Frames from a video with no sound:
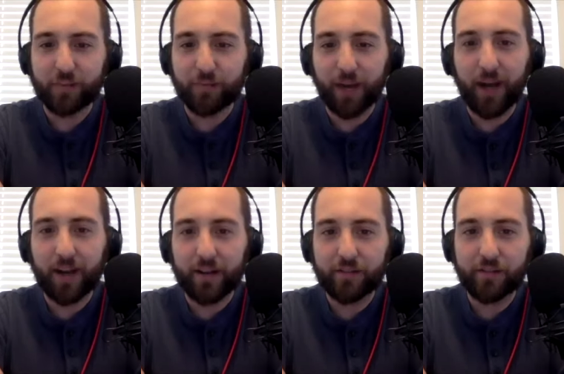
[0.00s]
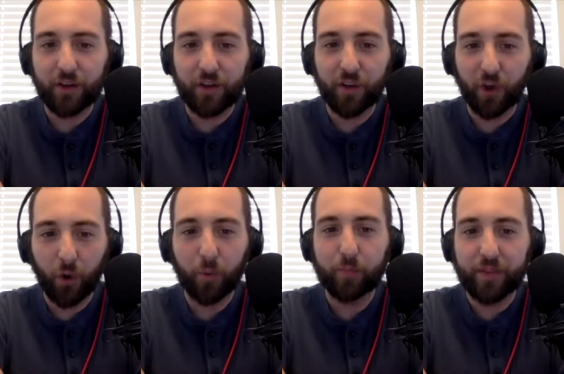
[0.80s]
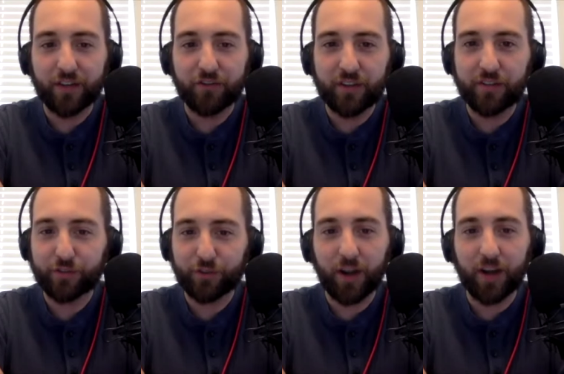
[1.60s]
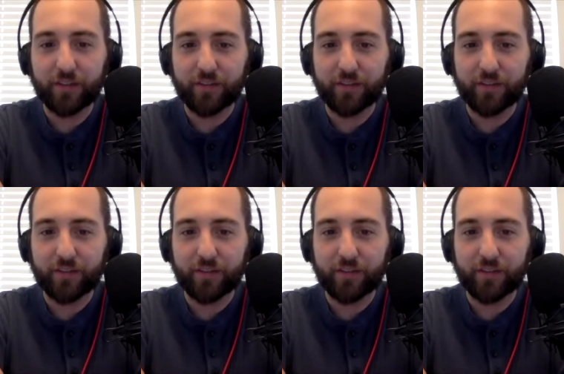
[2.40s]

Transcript: minds on the hope that Jesus Christ is